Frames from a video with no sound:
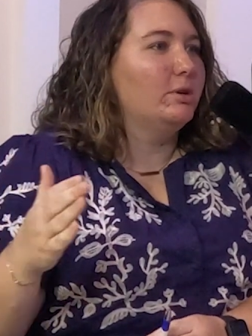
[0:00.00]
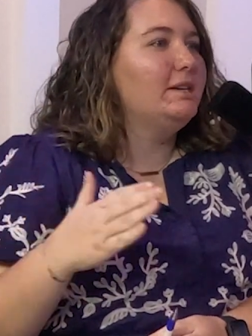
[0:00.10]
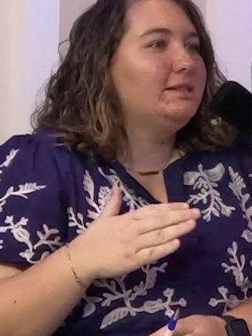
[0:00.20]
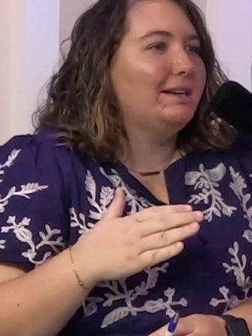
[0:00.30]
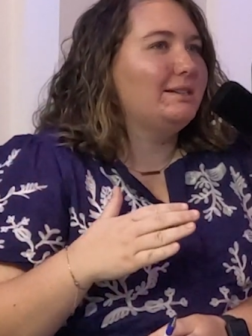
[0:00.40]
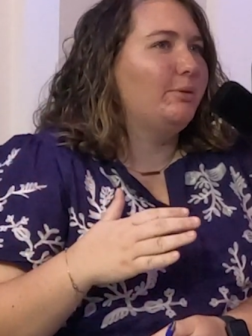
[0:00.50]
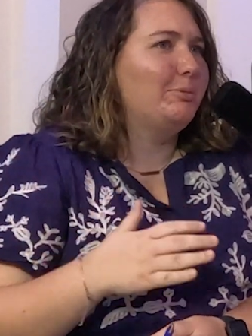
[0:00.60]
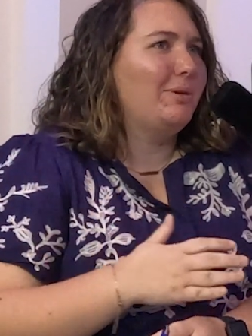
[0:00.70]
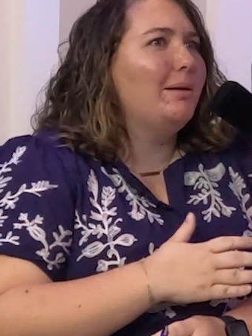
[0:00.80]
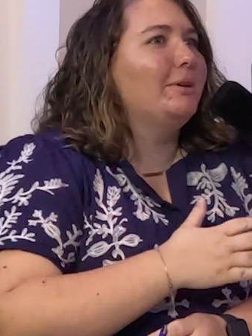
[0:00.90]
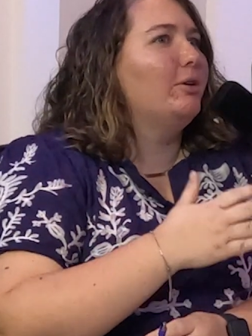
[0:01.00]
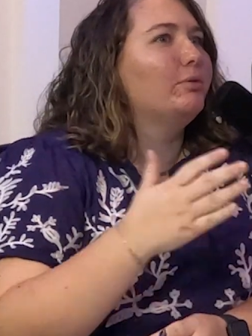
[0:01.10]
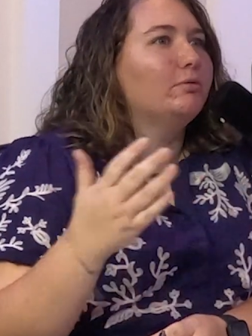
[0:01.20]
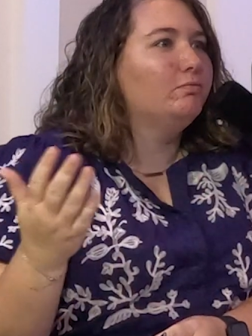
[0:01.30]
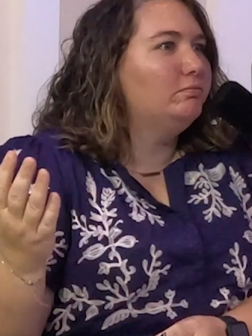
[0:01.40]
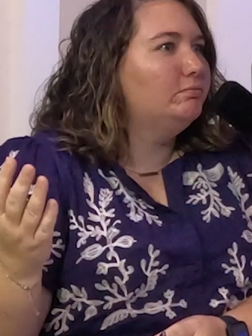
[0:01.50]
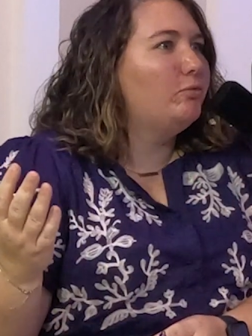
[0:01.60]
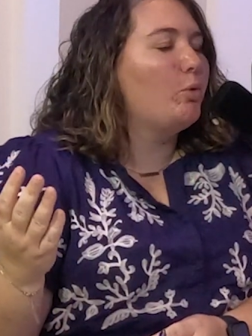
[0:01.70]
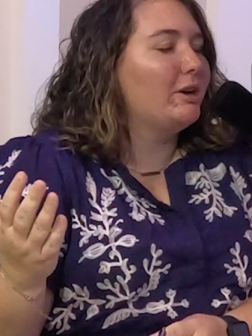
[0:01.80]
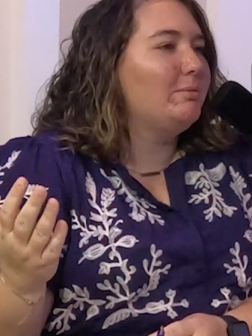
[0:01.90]
He sat down with probably over
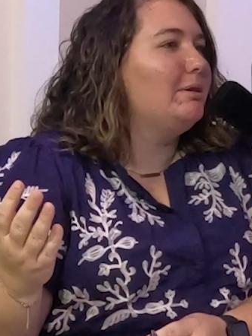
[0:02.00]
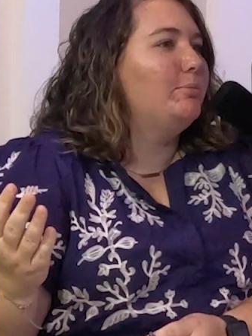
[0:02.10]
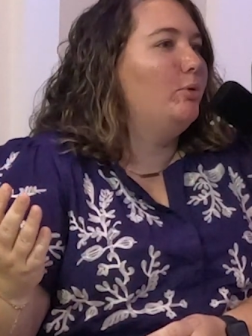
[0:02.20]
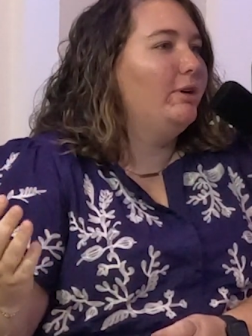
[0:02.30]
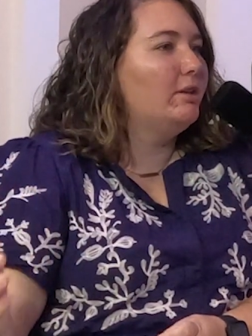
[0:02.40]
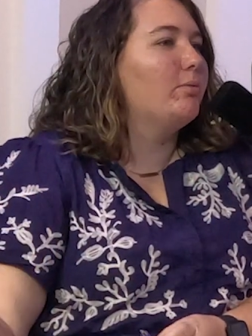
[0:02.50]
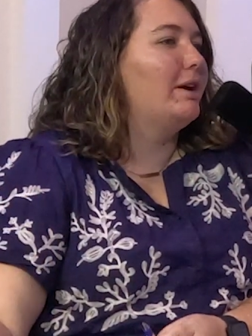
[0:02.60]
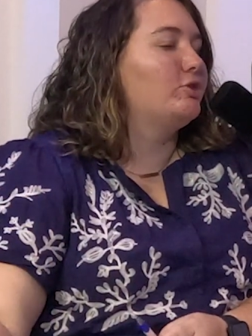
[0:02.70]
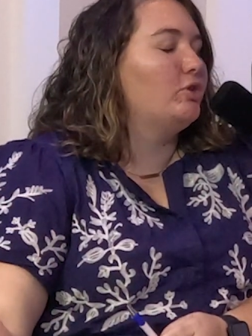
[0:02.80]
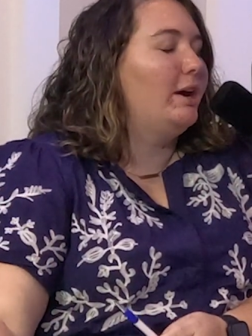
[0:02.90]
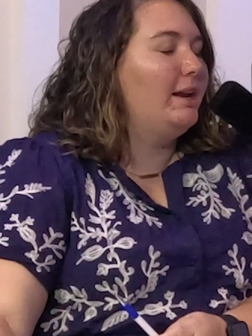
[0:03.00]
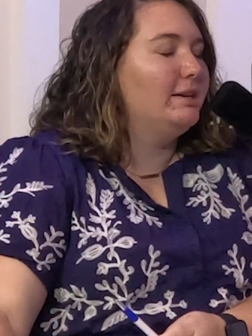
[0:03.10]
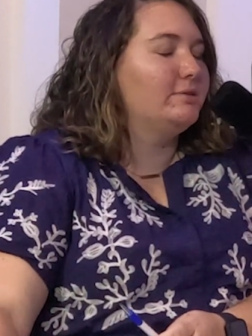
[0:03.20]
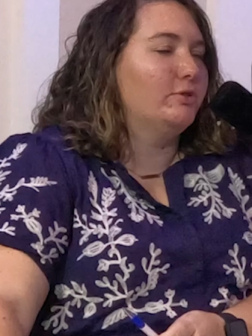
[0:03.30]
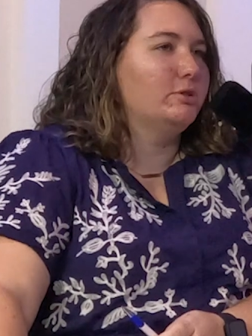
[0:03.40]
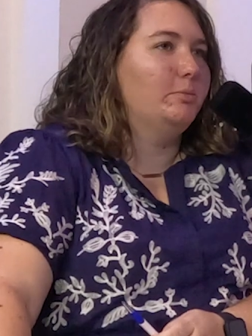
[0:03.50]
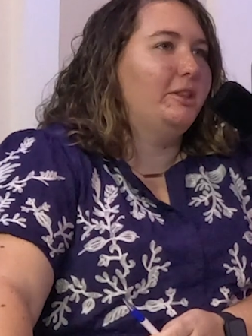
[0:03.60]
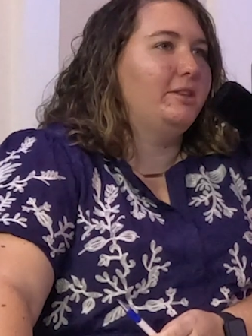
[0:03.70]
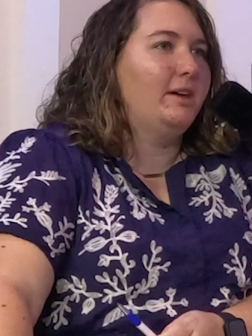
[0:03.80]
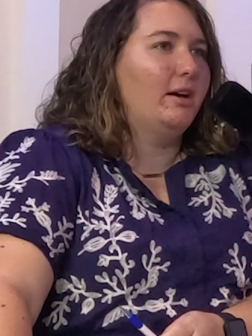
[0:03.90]
40 people in the restaurant in his first
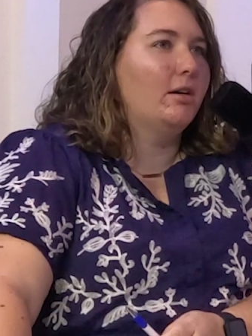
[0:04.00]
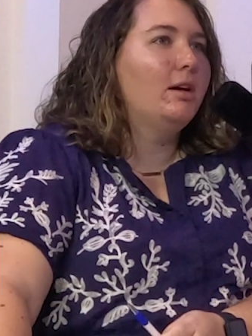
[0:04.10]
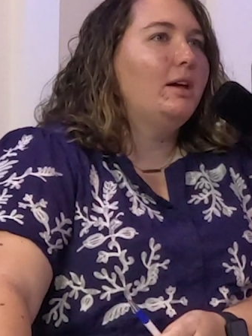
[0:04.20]
month there.